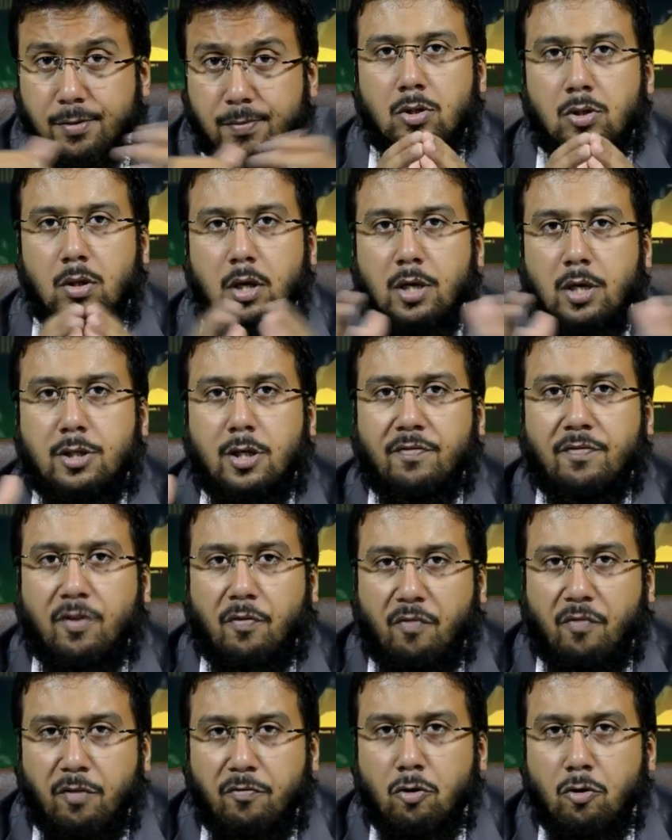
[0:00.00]
So let's have the
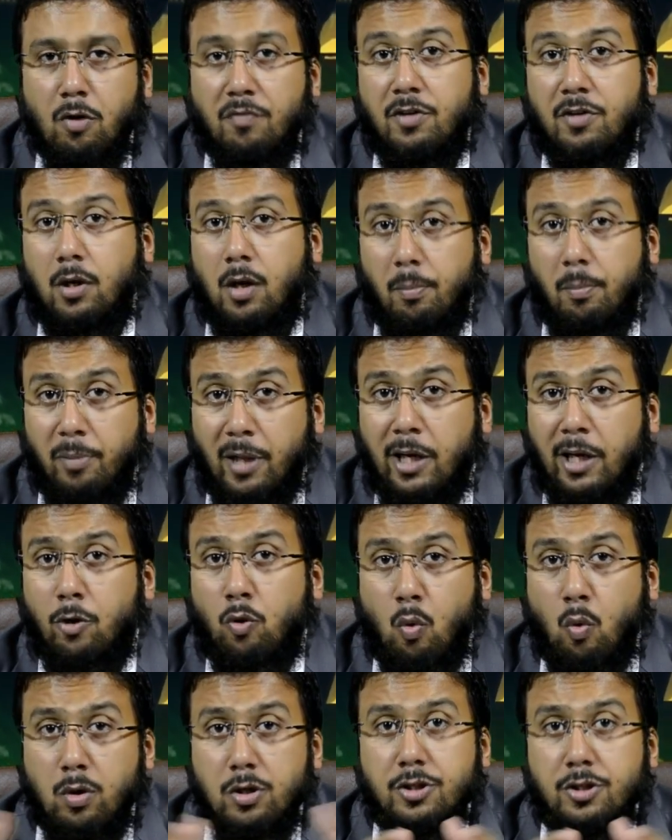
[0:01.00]
review of the complete
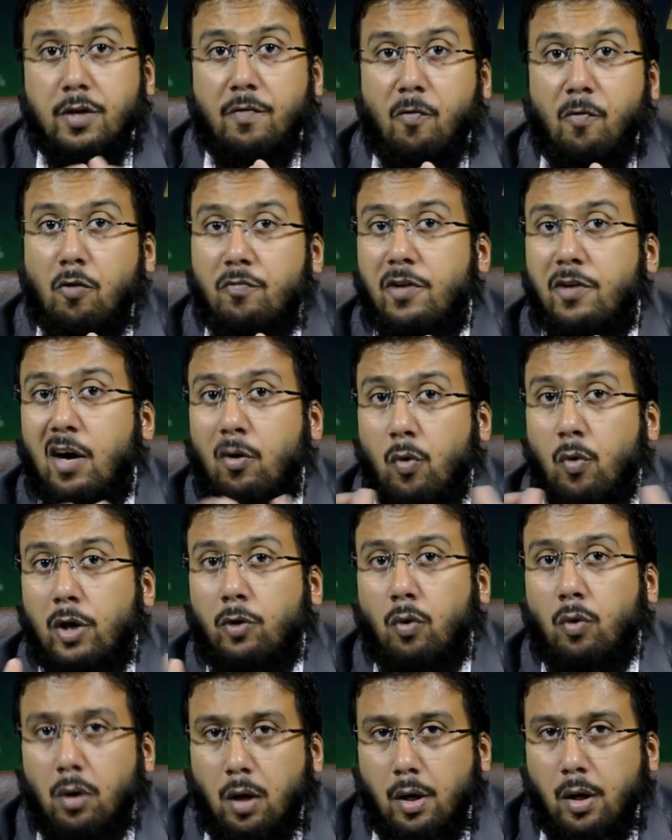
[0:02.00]
course that what we are going to
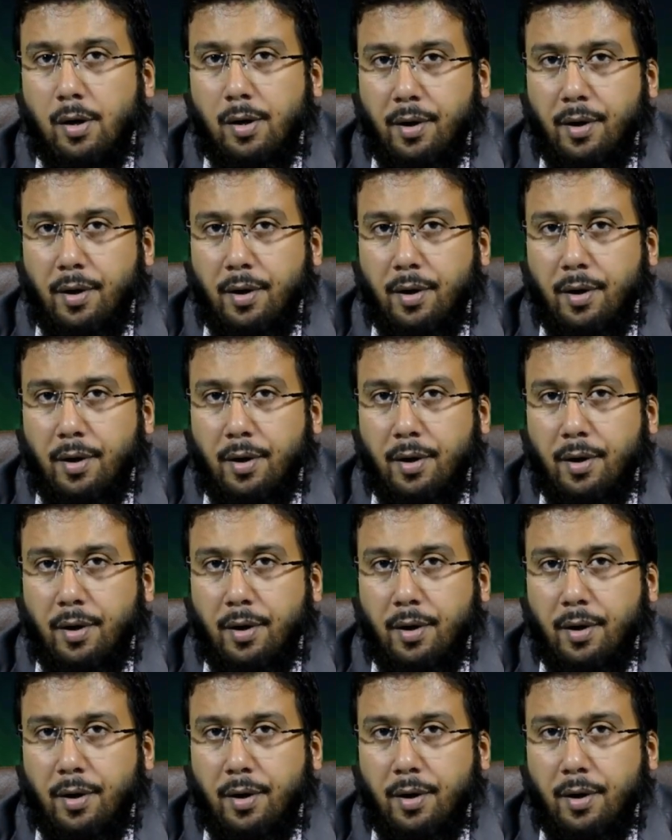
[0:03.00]
learn.